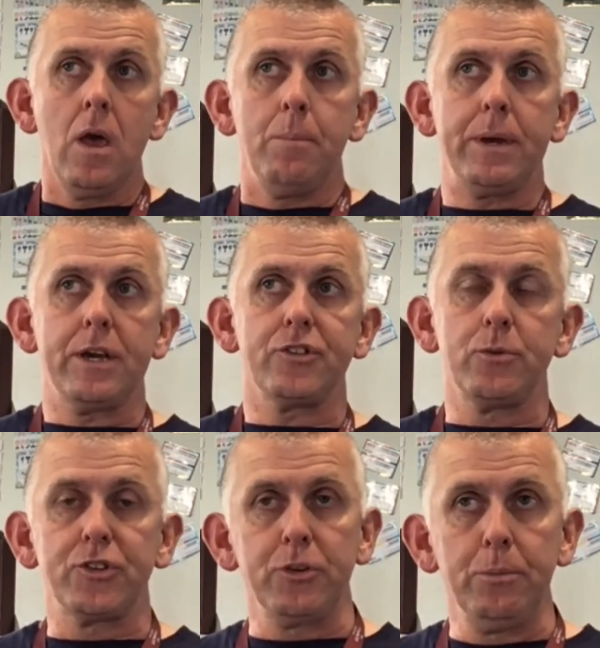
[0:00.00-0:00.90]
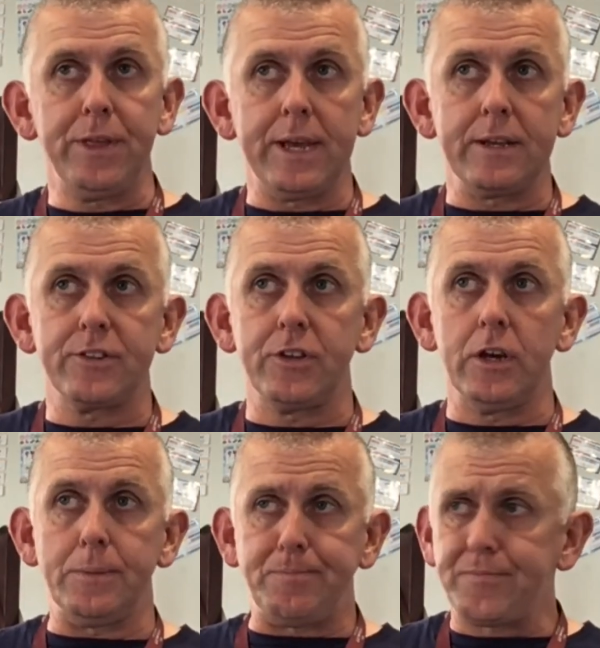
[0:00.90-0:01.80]
Because there are some things
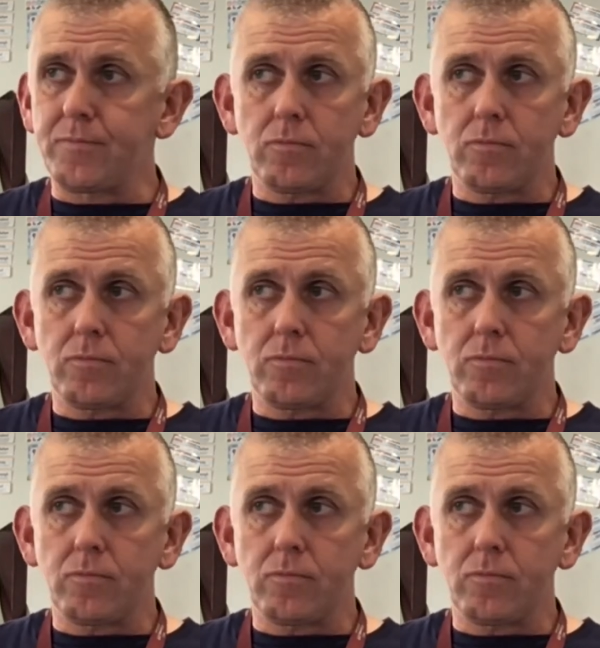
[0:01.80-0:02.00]
that